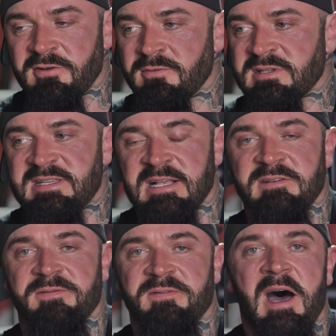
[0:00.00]
If you're doing
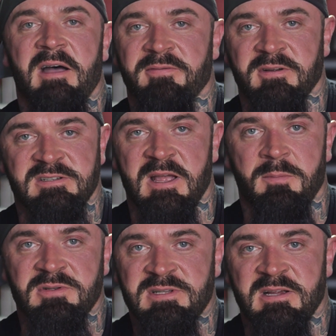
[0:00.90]
sets of five, for
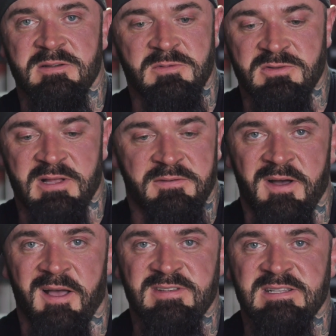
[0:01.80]
example, say you're someone's doing like
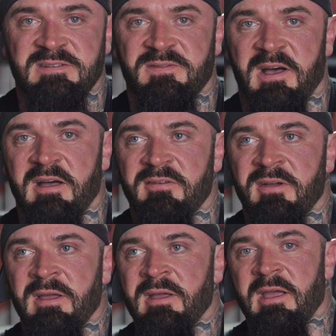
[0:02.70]
five sets of five,
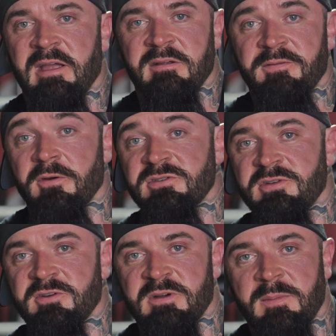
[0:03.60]
and your first
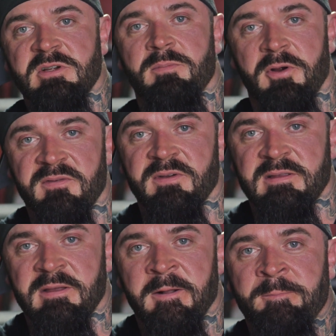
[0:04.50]
two reps are
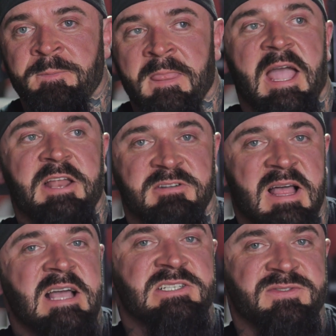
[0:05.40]
perfect, and your
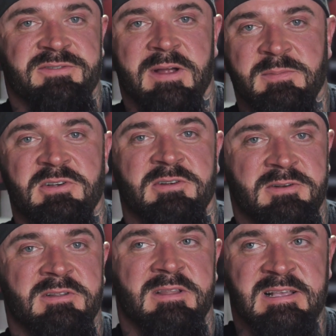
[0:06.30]
last three reps are a
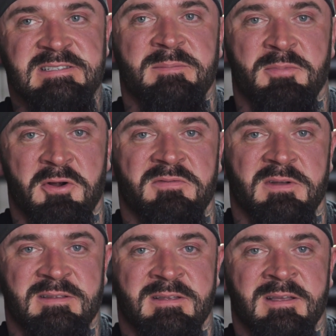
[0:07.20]
little less than
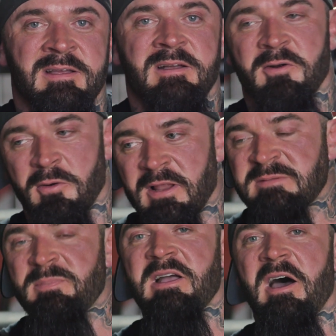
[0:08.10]
perfect, or
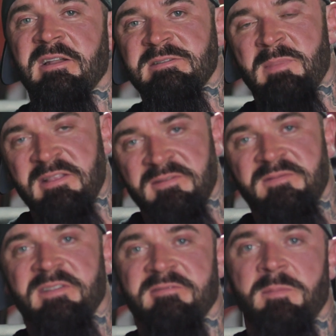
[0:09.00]
let's be honest, by the
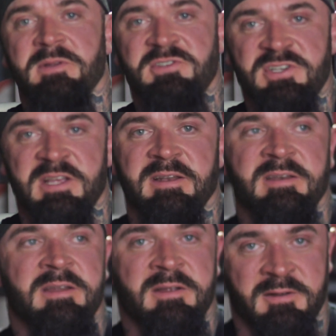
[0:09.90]
fifth rep it's shit,
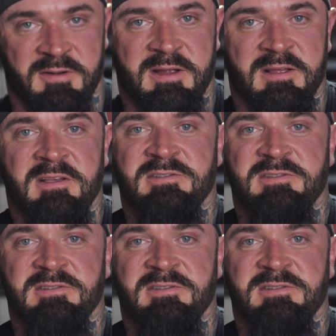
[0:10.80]
right?